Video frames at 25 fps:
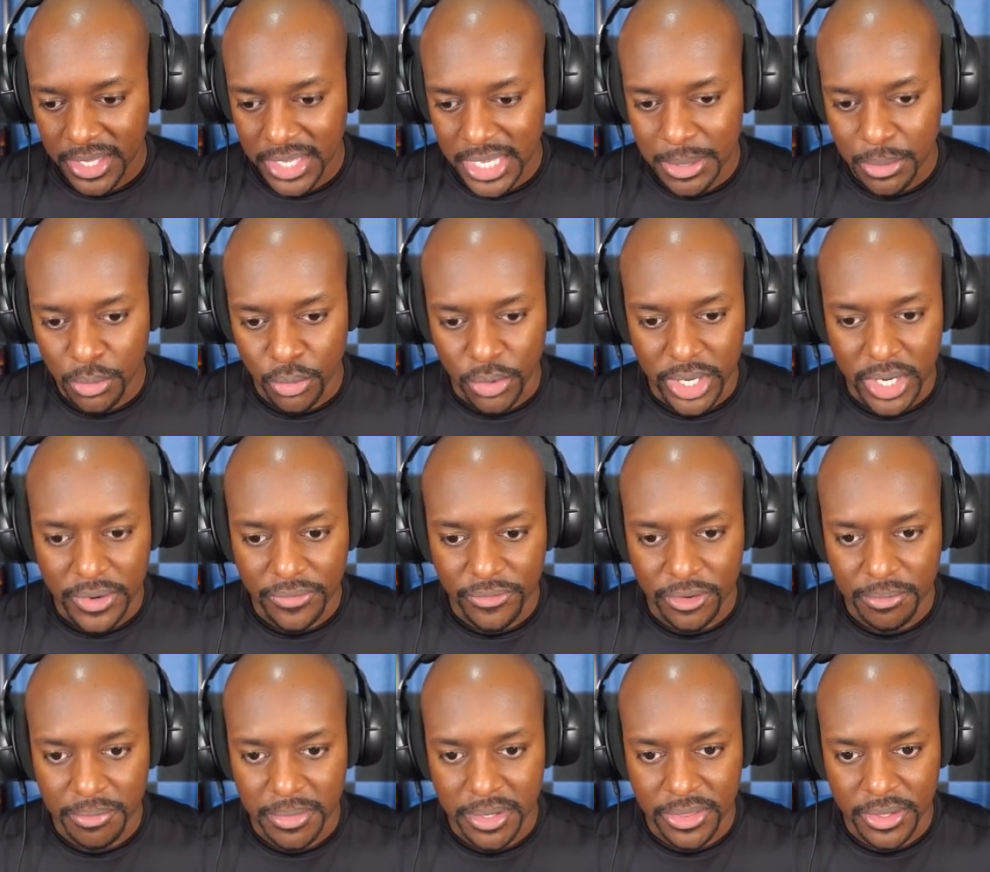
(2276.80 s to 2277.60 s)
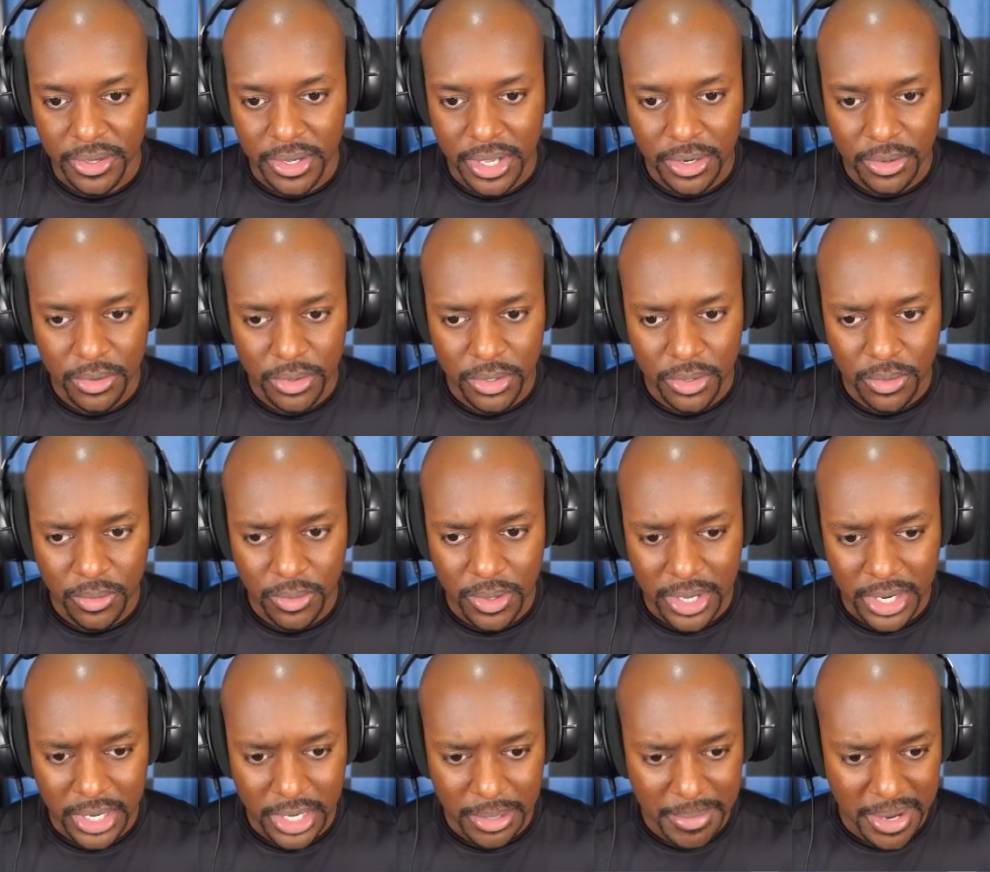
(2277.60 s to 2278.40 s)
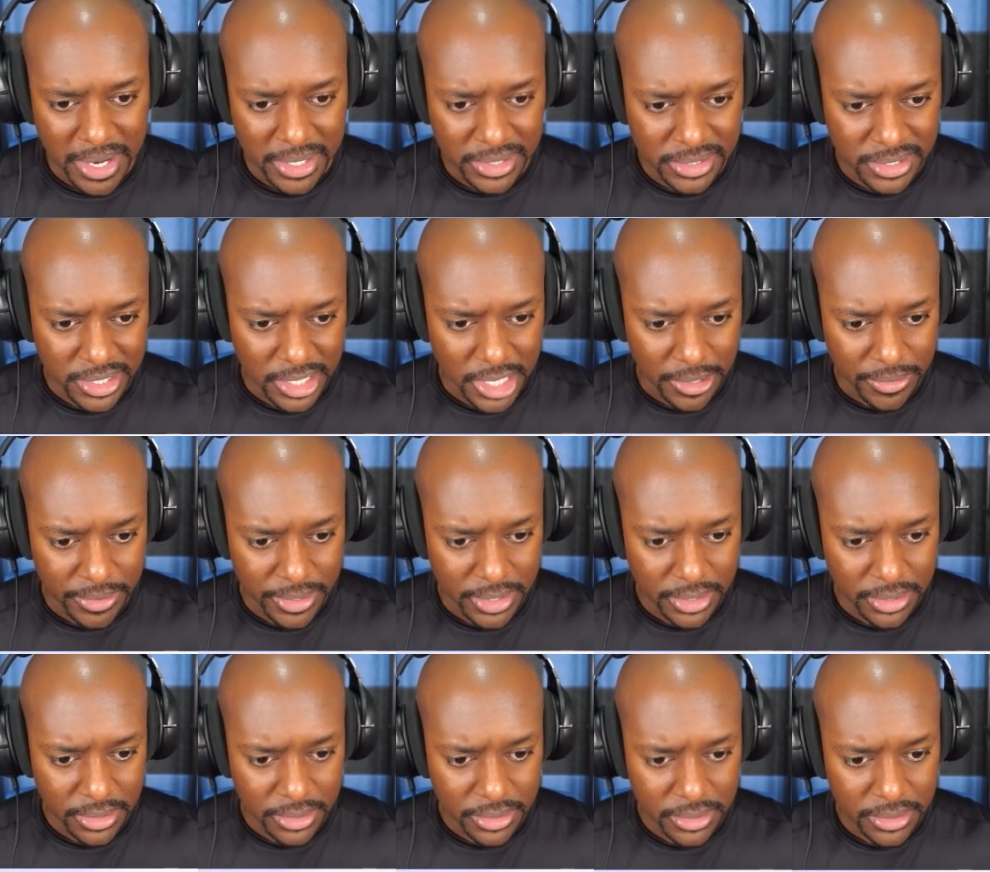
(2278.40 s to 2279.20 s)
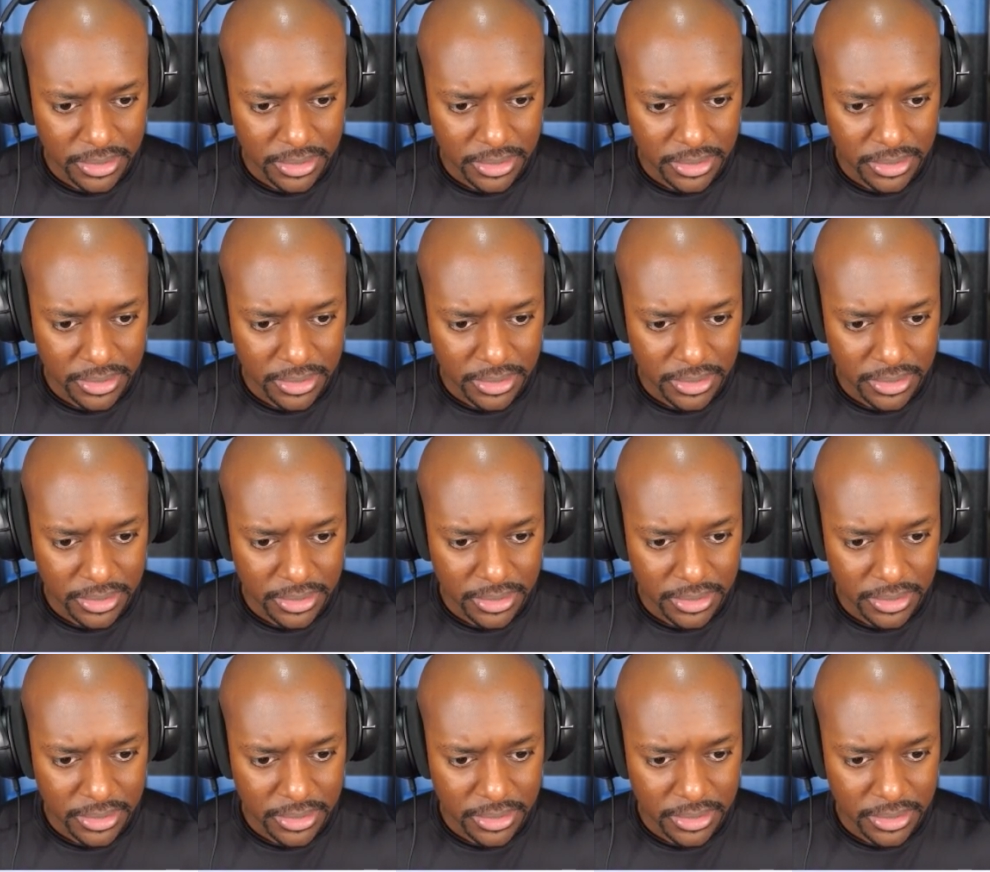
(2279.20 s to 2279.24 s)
keep running from me though. I don't know why. Am I scary?